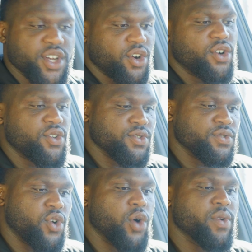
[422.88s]
the
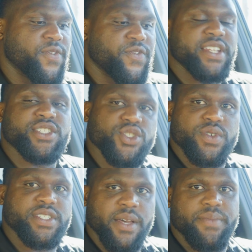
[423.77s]
goal or we finished
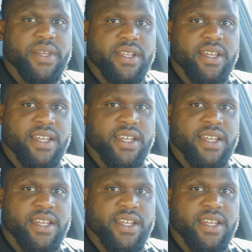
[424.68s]
doing something